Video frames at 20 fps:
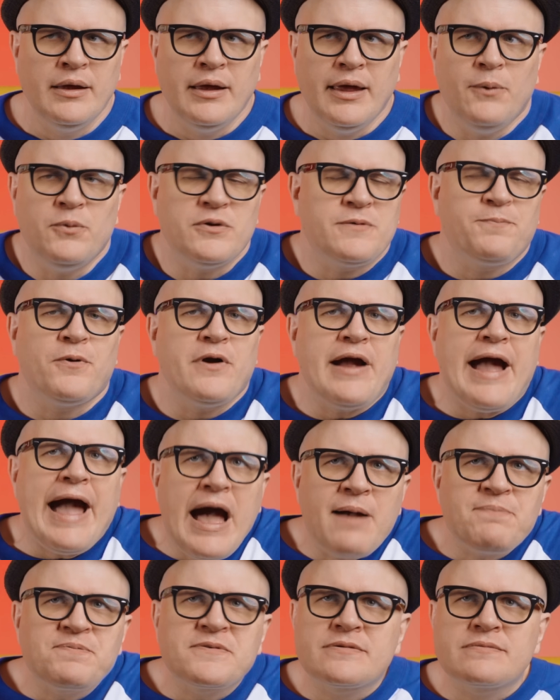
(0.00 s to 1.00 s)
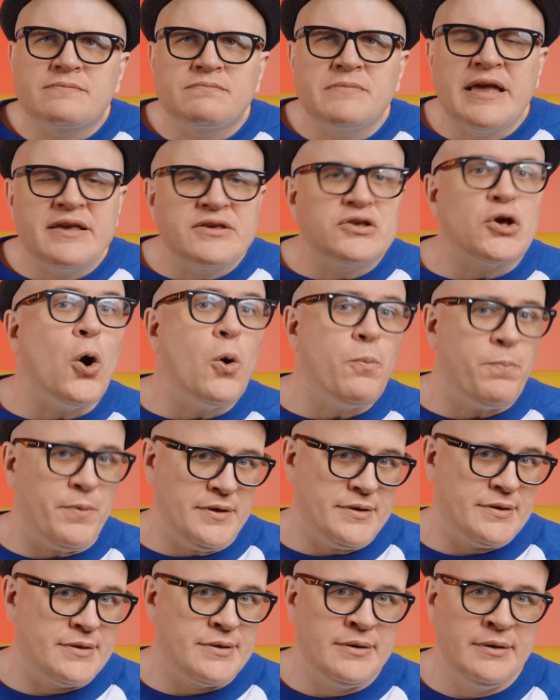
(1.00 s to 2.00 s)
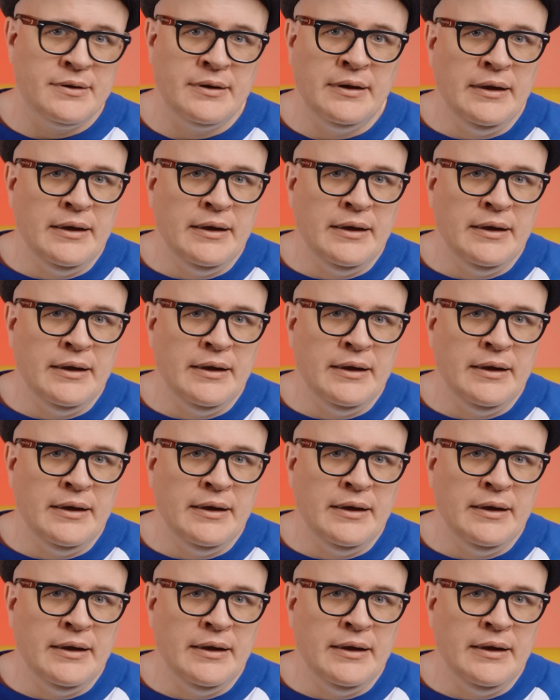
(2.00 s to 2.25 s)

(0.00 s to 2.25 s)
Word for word: It was perhaps his opus.